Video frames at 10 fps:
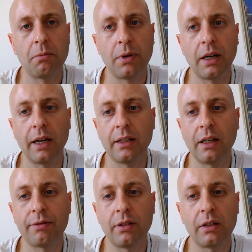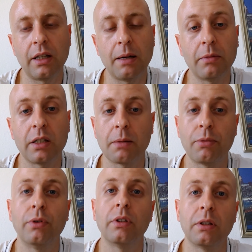But I definitely am
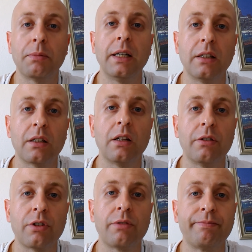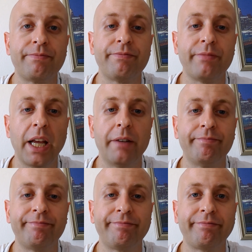disappointed by this launch. Yeah.
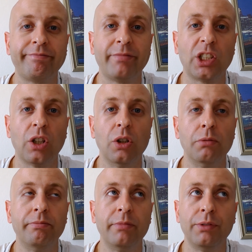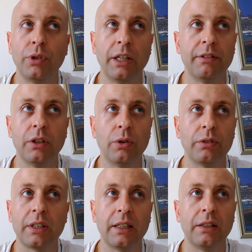So if you have a
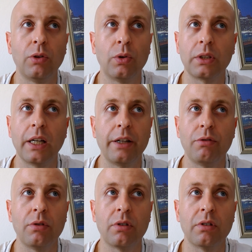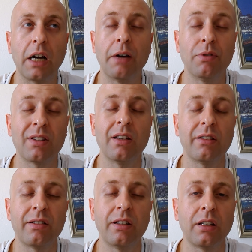Note 9 user, I would say
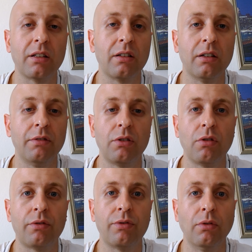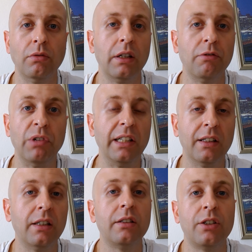stick with your phone and wait
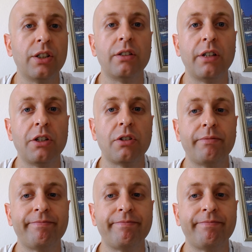another generation.